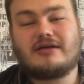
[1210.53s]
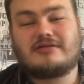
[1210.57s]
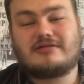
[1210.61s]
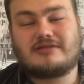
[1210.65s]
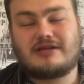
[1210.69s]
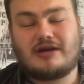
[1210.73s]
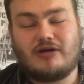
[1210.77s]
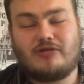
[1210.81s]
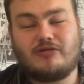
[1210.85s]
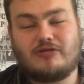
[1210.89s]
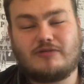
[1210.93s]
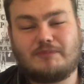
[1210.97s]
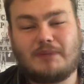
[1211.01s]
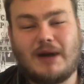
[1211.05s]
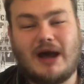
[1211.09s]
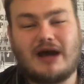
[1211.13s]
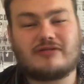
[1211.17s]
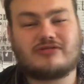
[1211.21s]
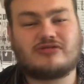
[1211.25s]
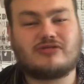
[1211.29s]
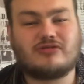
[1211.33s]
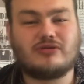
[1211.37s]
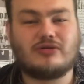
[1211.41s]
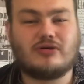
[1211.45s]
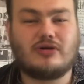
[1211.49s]
goes
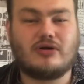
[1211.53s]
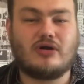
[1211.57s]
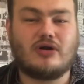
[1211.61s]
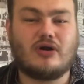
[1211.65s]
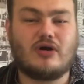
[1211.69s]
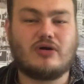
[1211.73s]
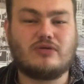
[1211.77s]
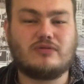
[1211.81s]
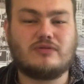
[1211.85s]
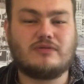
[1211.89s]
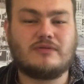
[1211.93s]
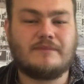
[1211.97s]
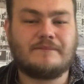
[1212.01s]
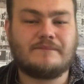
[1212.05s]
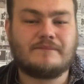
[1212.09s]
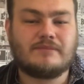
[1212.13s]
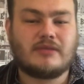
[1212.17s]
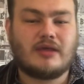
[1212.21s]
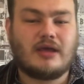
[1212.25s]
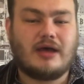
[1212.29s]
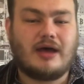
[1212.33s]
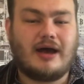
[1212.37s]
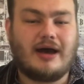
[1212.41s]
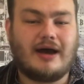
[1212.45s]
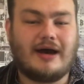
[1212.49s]
back to her own
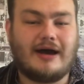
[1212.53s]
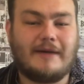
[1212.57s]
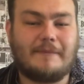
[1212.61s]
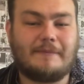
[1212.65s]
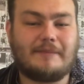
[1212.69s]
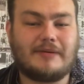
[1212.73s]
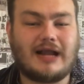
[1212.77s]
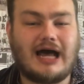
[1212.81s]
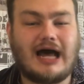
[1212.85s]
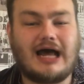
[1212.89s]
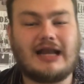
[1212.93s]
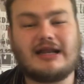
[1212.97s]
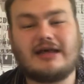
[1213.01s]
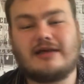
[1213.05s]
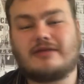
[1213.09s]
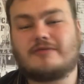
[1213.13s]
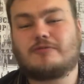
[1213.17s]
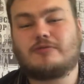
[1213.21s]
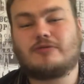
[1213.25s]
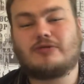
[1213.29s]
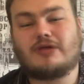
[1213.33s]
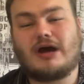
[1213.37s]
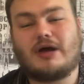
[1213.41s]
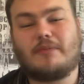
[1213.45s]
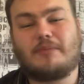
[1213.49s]
planet,
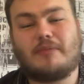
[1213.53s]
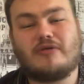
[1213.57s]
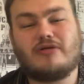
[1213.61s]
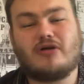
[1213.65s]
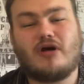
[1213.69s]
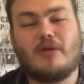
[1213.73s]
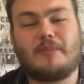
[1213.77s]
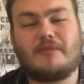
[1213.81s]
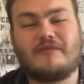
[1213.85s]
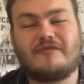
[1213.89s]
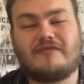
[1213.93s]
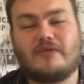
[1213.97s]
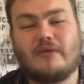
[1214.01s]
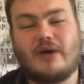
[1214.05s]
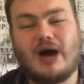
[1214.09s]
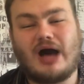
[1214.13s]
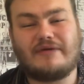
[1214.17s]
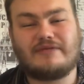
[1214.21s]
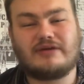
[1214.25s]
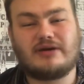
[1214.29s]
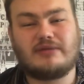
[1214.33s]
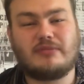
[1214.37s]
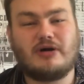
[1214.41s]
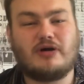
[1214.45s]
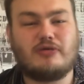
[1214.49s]
without, but not before
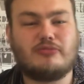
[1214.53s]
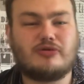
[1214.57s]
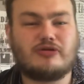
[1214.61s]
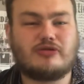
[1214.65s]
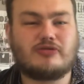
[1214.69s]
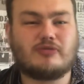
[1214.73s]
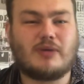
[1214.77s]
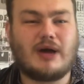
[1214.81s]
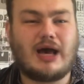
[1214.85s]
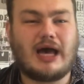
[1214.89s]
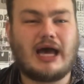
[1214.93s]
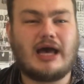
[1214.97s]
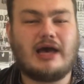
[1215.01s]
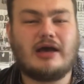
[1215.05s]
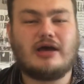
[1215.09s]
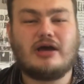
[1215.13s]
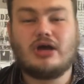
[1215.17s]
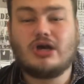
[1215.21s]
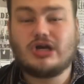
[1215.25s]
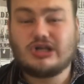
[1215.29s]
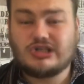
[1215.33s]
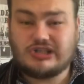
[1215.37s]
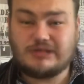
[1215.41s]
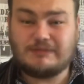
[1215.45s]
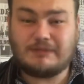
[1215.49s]
having a moment where
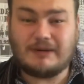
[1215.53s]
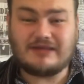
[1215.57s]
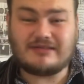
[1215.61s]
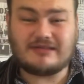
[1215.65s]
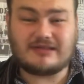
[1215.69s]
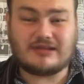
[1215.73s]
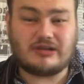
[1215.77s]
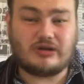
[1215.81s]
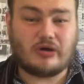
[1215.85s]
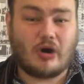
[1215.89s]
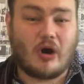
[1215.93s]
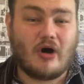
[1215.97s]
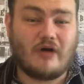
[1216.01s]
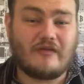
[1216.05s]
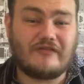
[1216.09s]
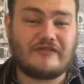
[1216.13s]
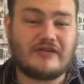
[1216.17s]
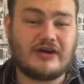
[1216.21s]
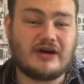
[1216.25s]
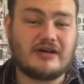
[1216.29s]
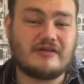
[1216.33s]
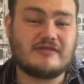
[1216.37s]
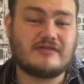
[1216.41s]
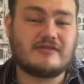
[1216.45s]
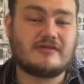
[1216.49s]
she basically
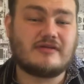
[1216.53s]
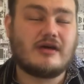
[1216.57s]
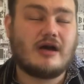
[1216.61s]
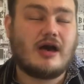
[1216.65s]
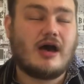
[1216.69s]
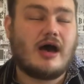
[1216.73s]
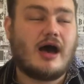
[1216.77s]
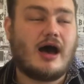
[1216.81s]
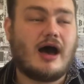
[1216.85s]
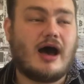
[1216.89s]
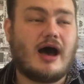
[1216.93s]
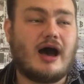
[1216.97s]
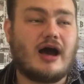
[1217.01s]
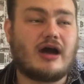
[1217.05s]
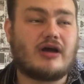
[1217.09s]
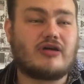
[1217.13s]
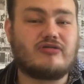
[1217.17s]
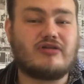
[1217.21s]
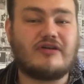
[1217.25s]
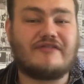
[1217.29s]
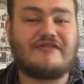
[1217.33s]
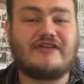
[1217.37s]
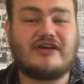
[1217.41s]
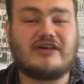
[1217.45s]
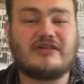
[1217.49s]
offers
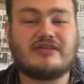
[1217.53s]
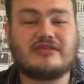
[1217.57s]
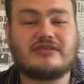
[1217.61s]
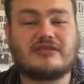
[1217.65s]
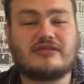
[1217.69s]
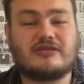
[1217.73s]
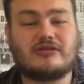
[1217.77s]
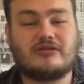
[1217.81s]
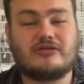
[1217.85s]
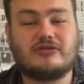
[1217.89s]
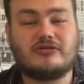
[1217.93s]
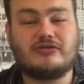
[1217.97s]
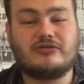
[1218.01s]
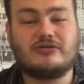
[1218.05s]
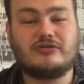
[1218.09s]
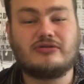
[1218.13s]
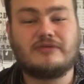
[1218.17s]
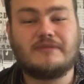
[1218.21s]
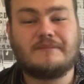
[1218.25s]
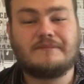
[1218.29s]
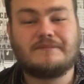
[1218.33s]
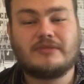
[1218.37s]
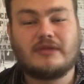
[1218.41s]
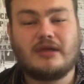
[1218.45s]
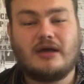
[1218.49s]
Griffith
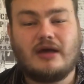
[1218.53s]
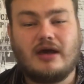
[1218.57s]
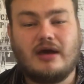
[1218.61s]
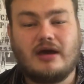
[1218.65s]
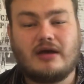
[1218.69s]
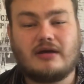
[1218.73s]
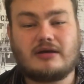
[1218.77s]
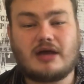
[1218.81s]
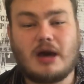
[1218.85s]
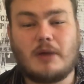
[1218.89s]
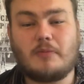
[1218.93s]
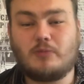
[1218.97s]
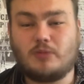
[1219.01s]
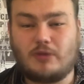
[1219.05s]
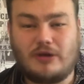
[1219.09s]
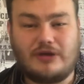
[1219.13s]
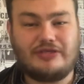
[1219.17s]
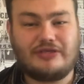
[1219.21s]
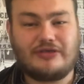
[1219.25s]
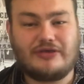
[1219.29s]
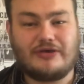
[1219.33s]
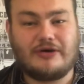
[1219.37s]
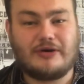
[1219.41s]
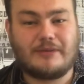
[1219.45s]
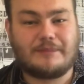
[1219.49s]
to come
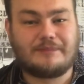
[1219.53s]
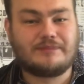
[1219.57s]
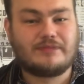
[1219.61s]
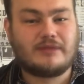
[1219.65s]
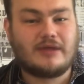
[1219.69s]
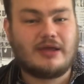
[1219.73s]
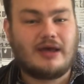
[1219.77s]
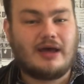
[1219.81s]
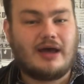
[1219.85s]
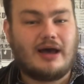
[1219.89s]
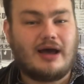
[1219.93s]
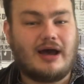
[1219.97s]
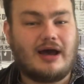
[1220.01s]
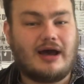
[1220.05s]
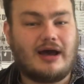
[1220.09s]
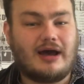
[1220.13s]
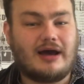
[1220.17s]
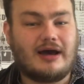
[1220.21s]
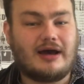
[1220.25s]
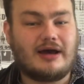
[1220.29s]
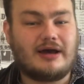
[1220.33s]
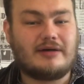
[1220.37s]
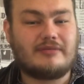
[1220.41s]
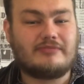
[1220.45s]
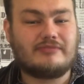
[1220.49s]
with her.
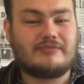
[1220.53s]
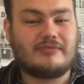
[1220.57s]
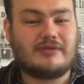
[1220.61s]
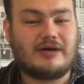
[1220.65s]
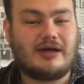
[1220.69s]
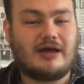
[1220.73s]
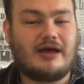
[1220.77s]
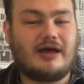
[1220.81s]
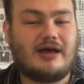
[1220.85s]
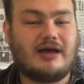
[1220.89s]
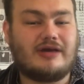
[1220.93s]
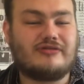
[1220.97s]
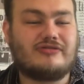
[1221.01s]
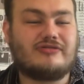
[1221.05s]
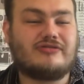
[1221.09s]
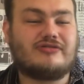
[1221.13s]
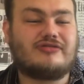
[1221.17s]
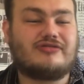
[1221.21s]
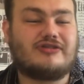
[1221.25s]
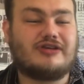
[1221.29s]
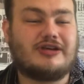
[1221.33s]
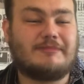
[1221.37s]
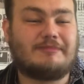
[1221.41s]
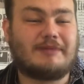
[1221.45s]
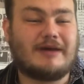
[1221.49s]
And
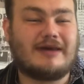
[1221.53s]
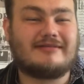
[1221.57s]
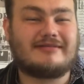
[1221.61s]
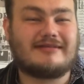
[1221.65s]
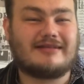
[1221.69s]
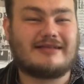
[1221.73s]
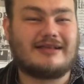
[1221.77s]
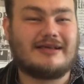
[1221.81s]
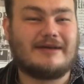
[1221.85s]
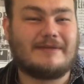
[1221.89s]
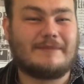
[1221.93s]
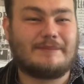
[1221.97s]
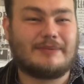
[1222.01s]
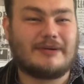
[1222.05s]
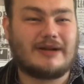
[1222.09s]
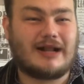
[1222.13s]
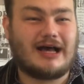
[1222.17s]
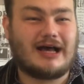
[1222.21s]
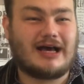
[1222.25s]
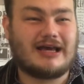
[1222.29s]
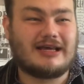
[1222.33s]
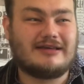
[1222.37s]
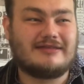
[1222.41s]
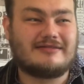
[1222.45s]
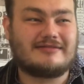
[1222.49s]
she basically
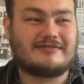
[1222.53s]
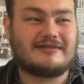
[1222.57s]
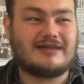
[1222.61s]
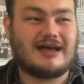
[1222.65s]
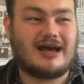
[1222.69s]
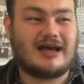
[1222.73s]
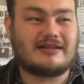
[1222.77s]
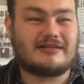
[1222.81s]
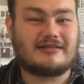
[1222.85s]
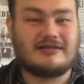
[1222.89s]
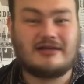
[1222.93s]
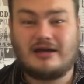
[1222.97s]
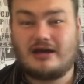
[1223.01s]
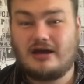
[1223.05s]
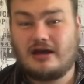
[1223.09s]
implies that